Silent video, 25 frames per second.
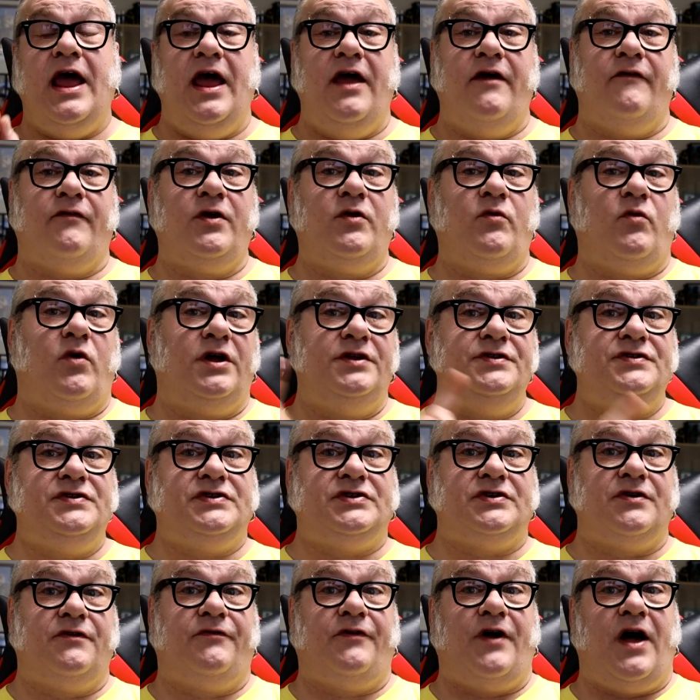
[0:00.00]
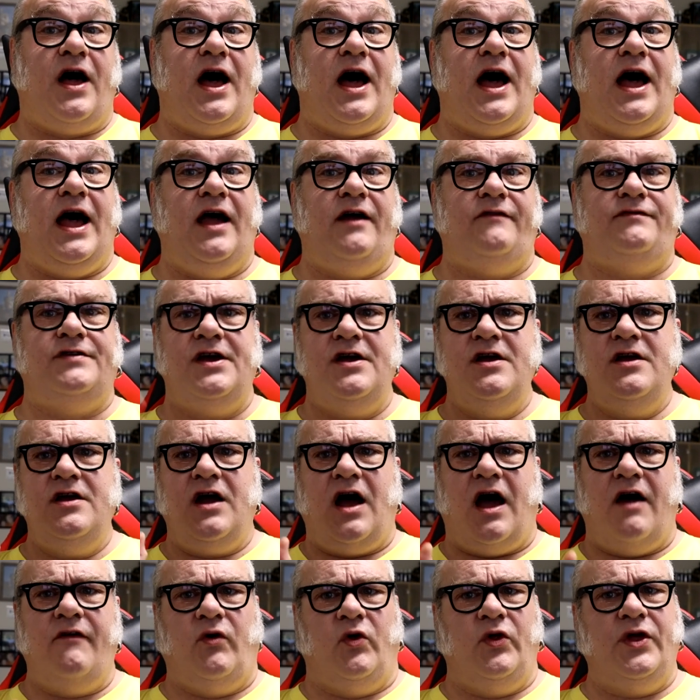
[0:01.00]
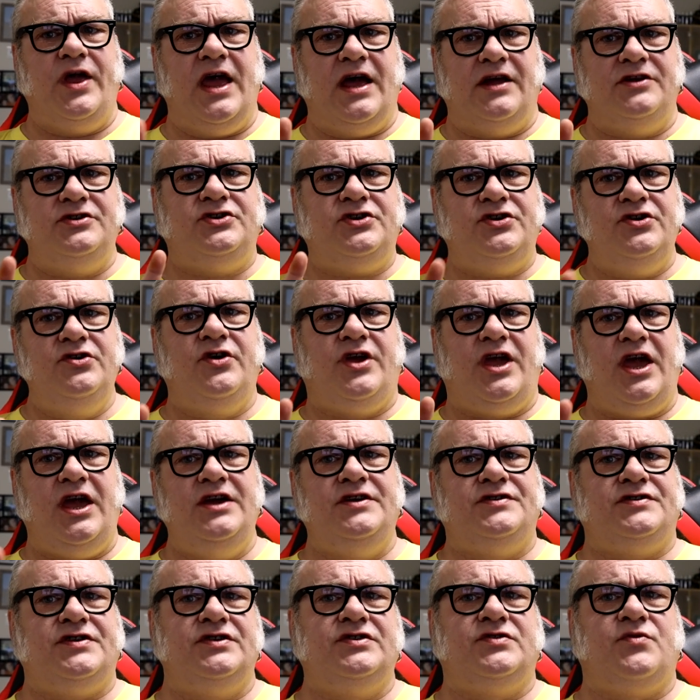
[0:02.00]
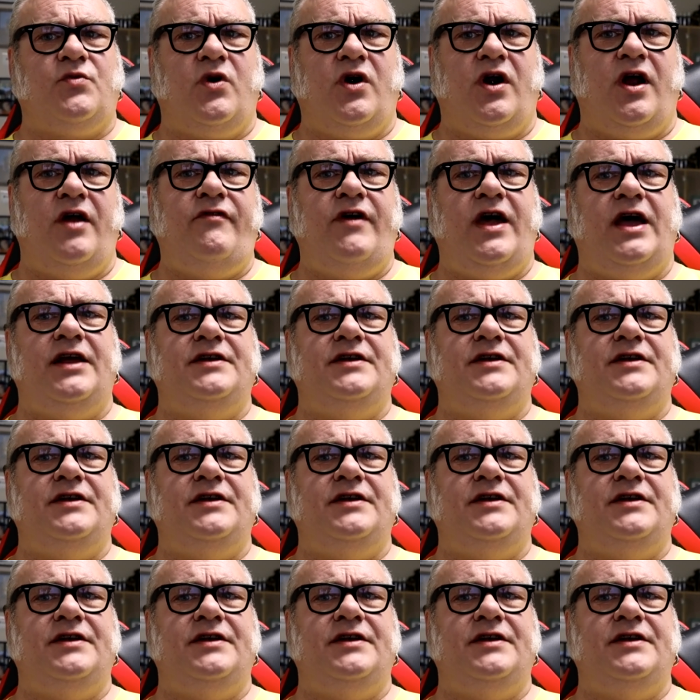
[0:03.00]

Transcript: Everyone's survived. I've only had two cases where I've